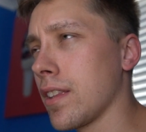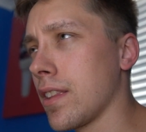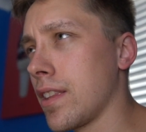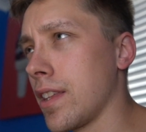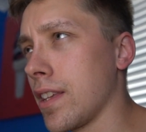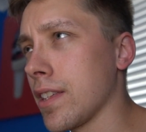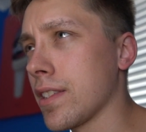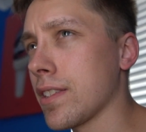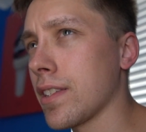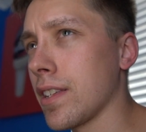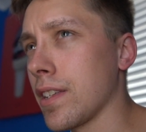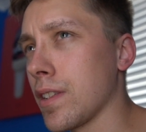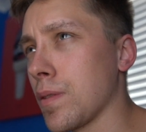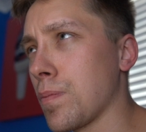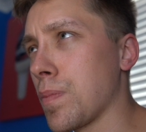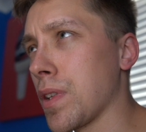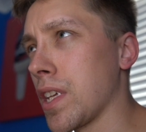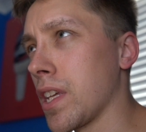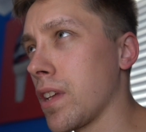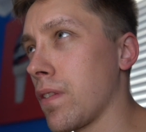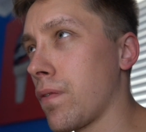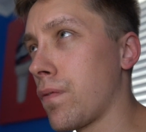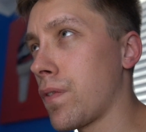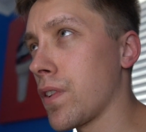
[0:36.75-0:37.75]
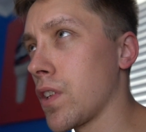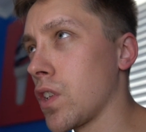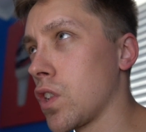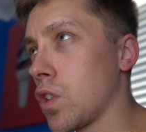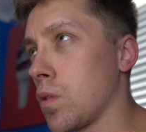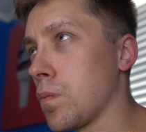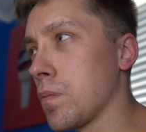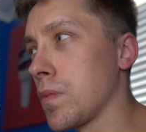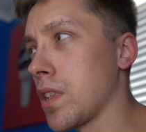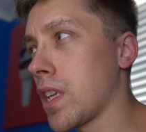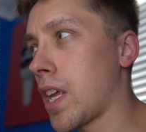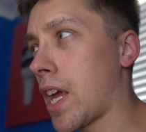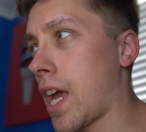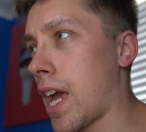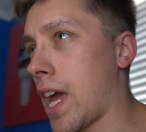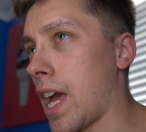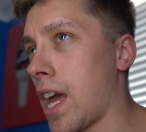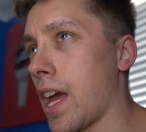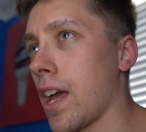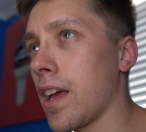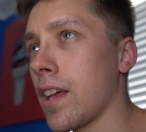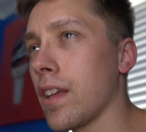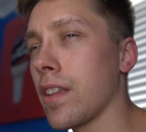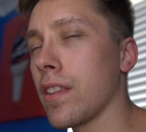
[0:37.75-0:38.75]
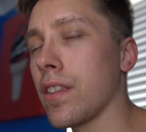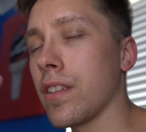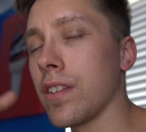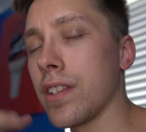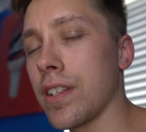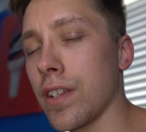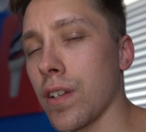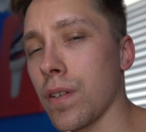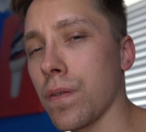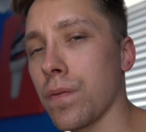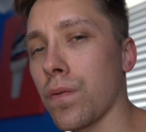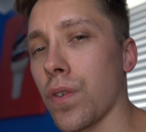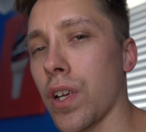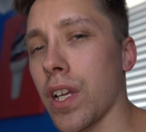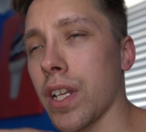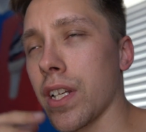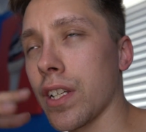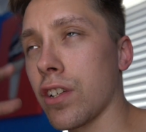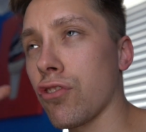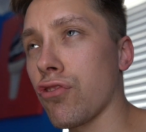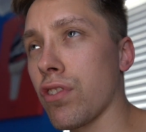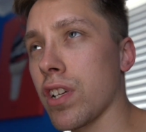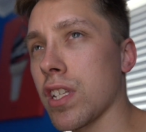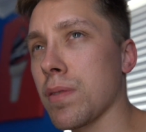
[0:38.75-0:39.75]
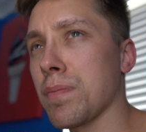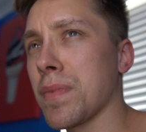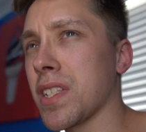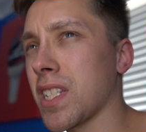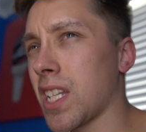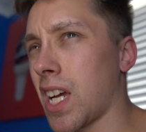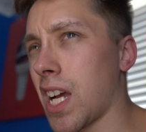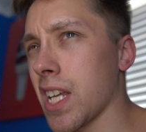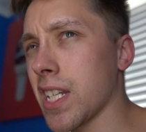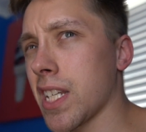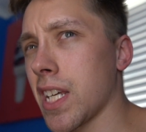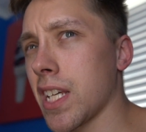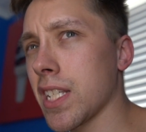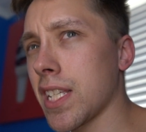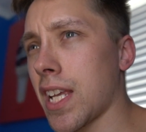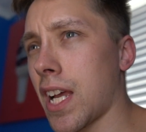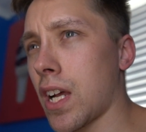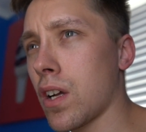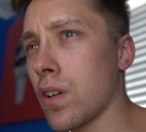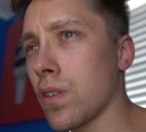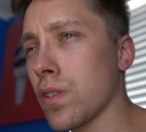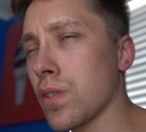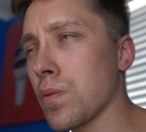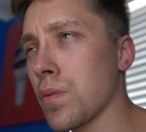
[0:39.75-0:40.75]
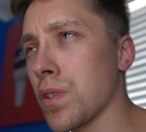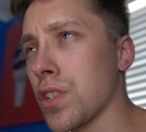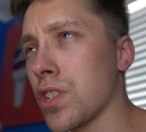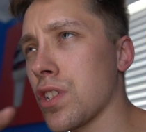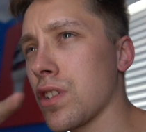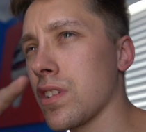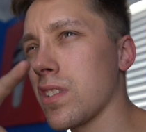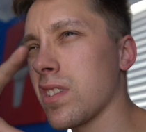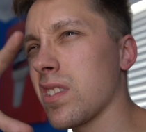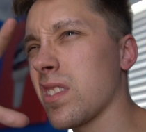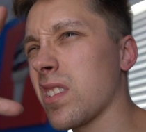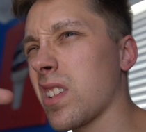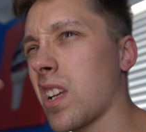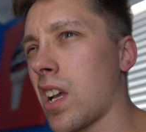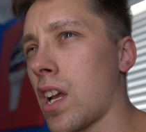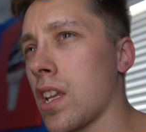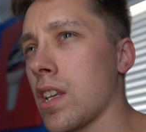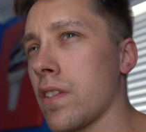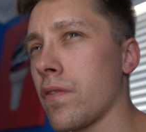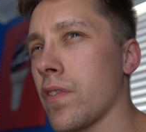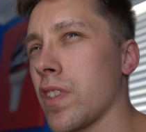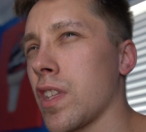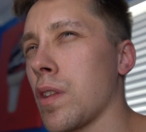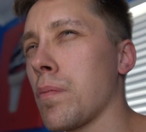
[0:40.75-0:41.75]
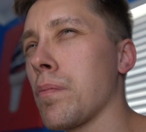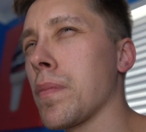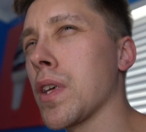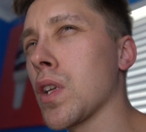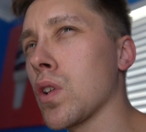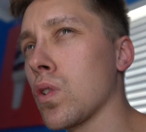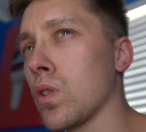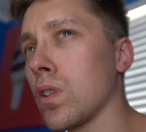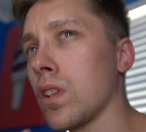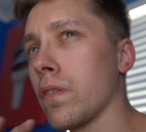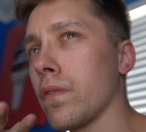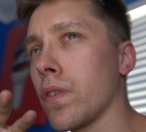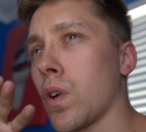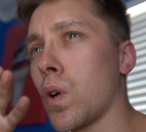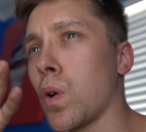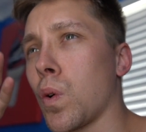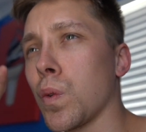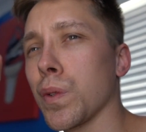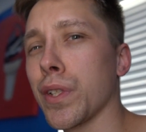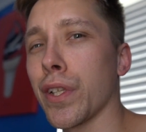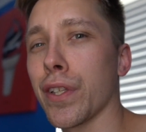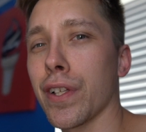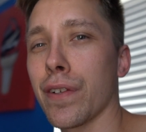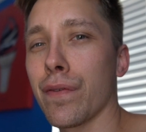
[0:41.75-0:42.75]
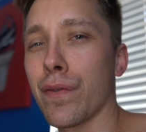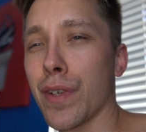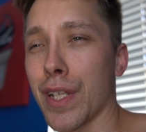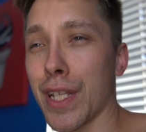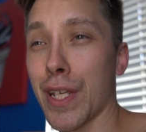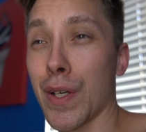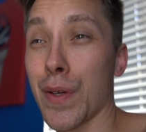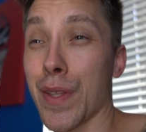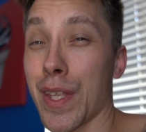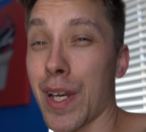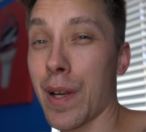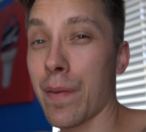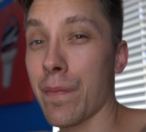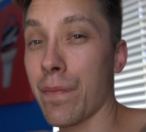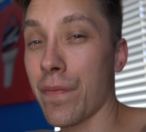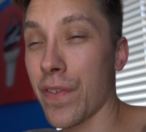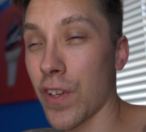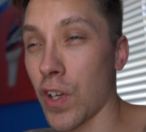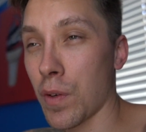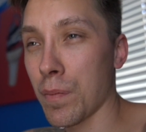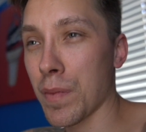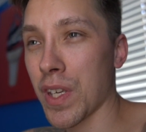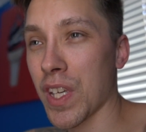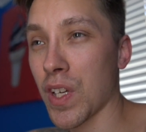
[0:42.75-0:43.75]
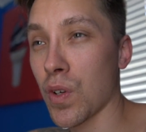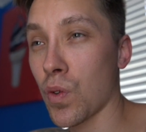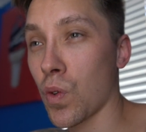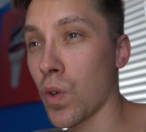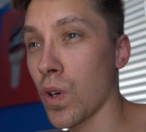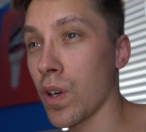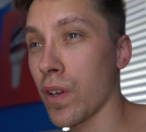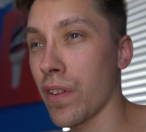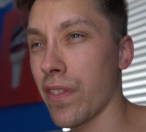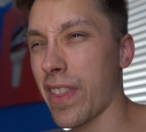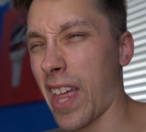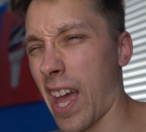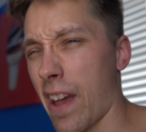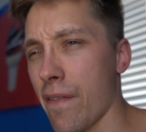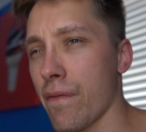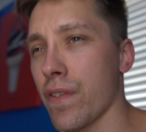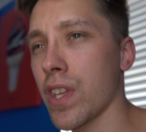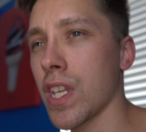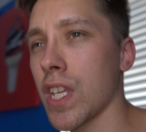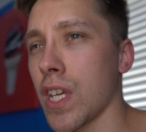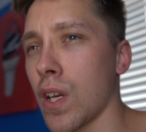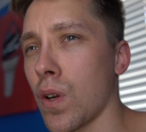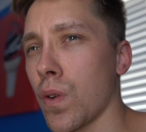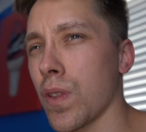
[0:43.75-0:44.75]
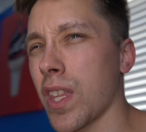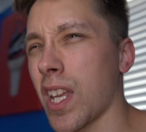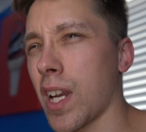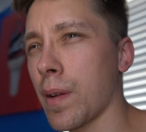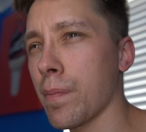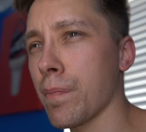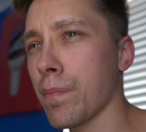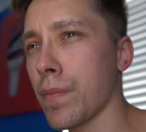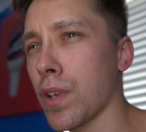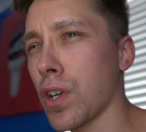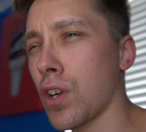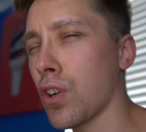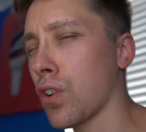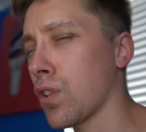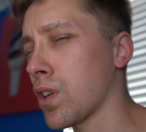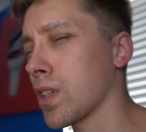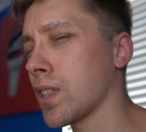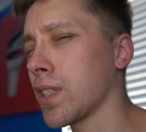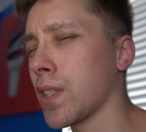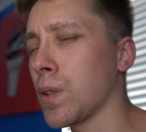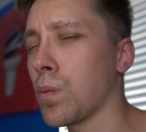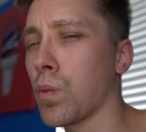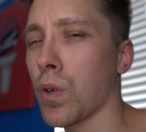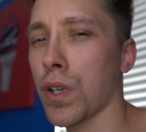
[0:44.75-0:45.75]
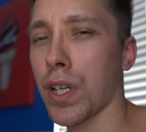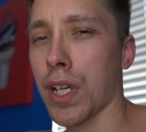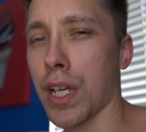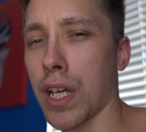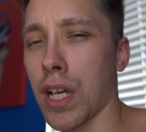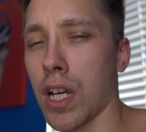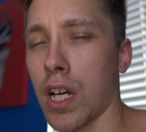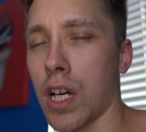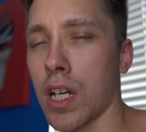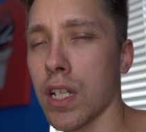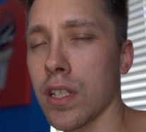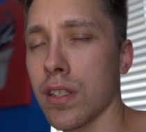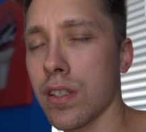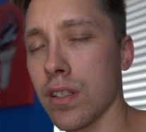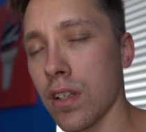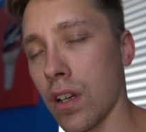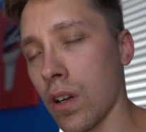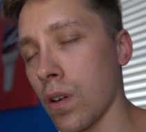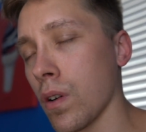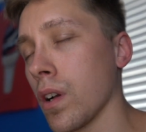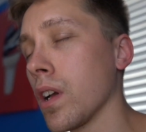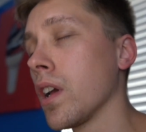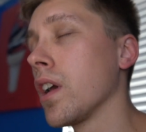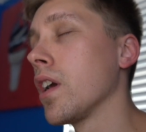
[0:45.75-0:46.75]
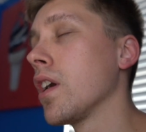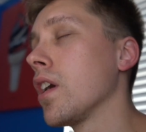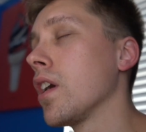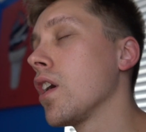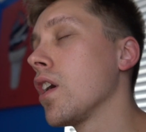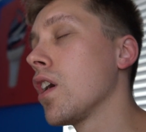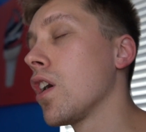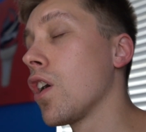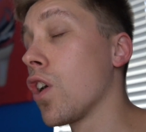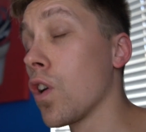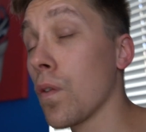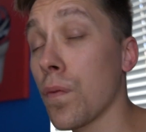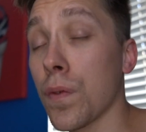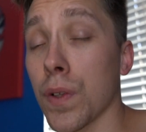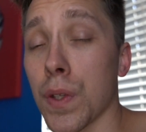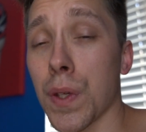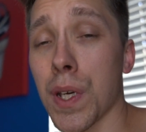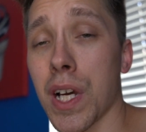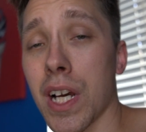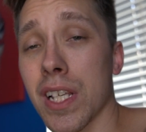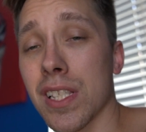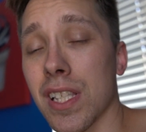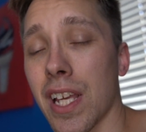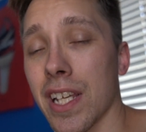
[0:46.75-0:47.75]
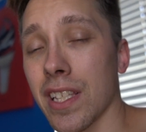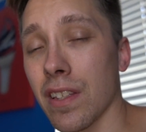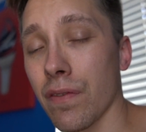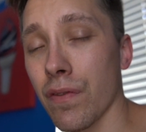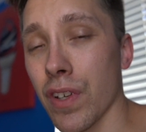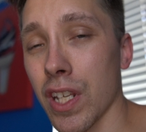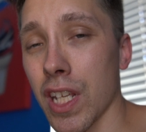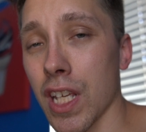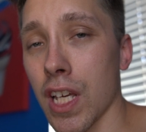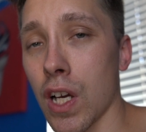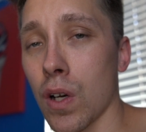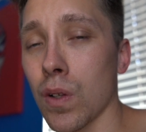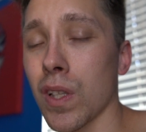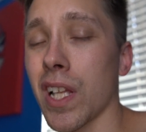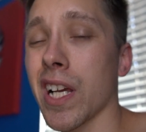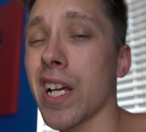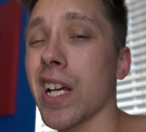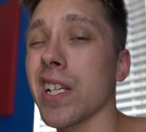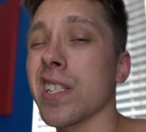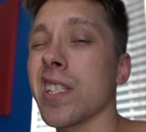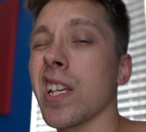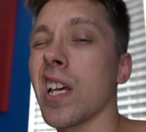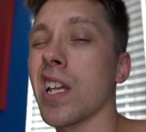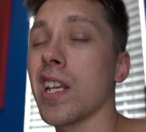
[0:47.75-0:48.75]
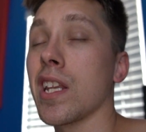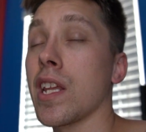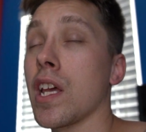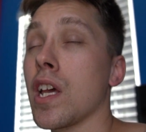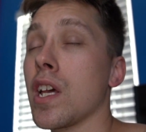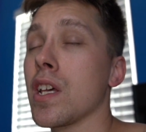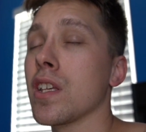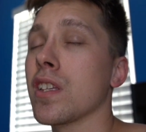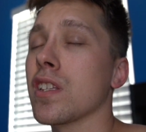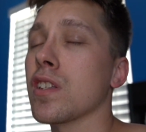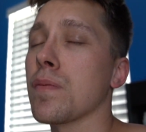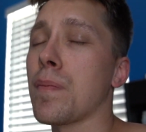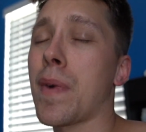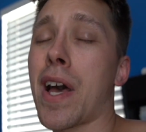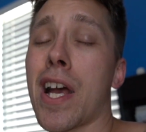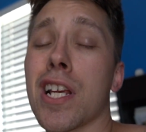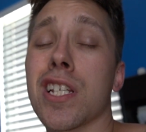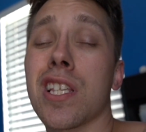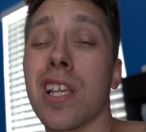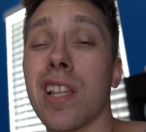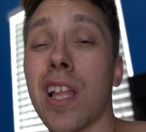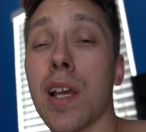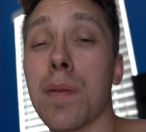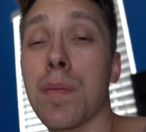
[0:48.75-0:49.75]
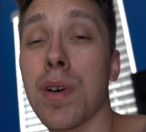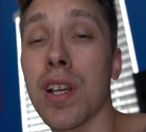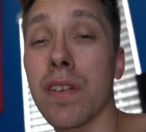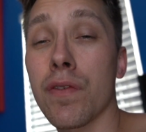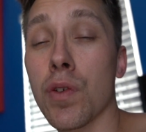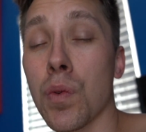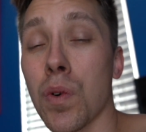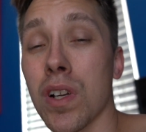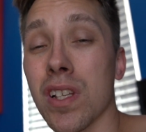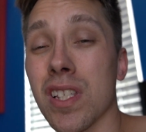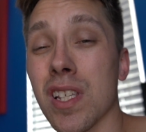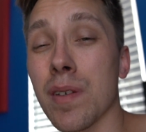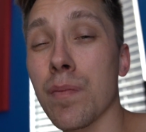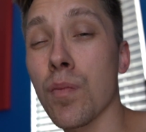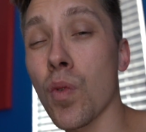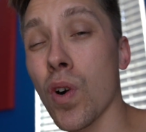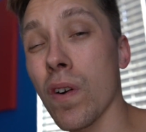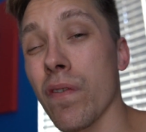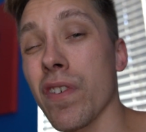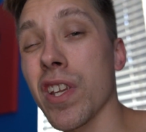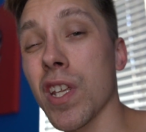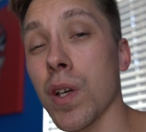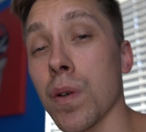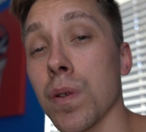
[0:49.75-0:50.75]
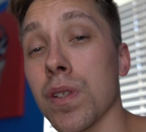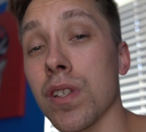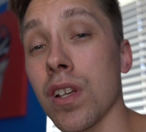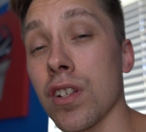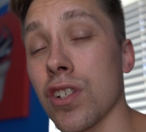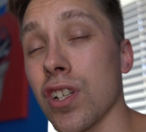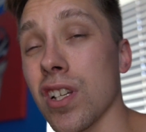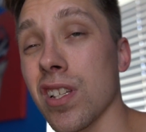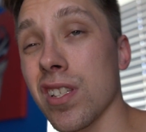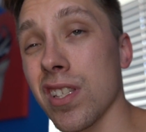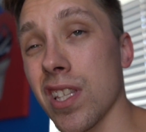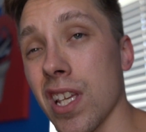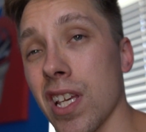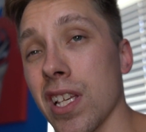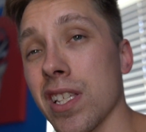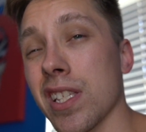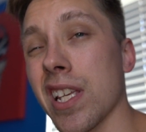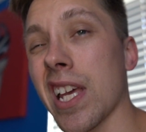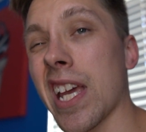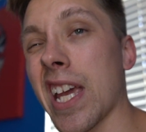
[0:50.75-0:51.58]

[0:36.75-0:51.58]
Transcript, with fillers: this is being filmed at the dear friend Chris Matante's house, which is kind of in the middle of a whole nother video that I'm filming, or that video that I'm currently working on, so hopefully you guys like the video. Like I said, smash that like button if you want to see more videos such as this.